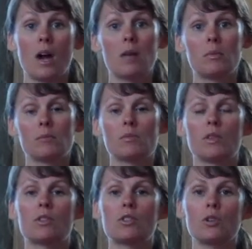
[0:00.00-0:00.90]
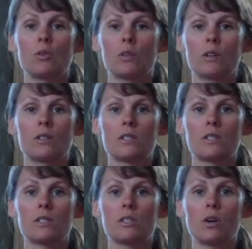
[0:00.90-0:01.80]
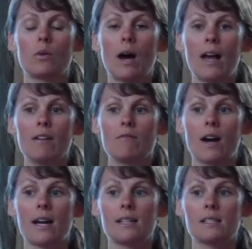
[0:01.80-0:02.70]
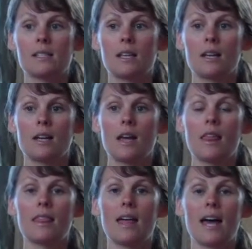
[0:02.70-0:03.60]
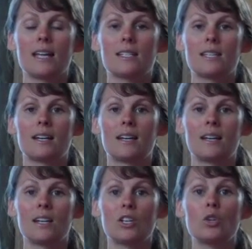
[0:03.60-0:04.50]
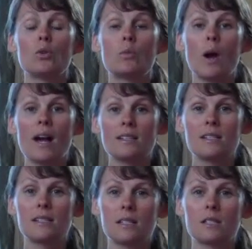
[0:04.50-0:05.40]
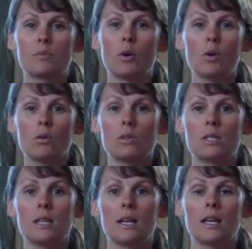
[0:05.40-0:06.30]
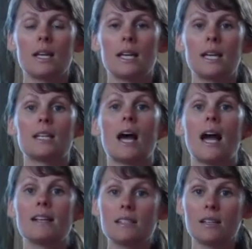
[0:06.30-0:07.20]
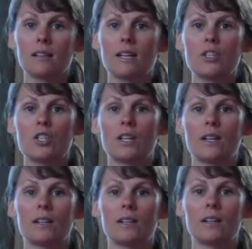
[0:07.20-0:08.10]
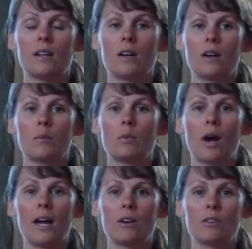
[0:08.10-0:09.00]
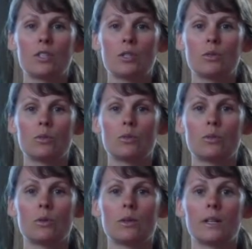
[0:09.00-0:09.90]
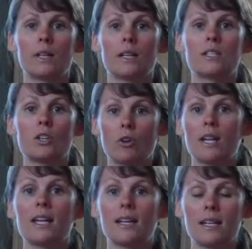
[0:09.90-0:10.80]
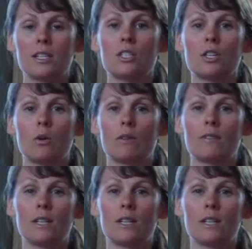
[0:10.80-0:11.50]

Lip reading: problems with your shoulders. So I advise that you practice this pose in isolation prior to integrating it into your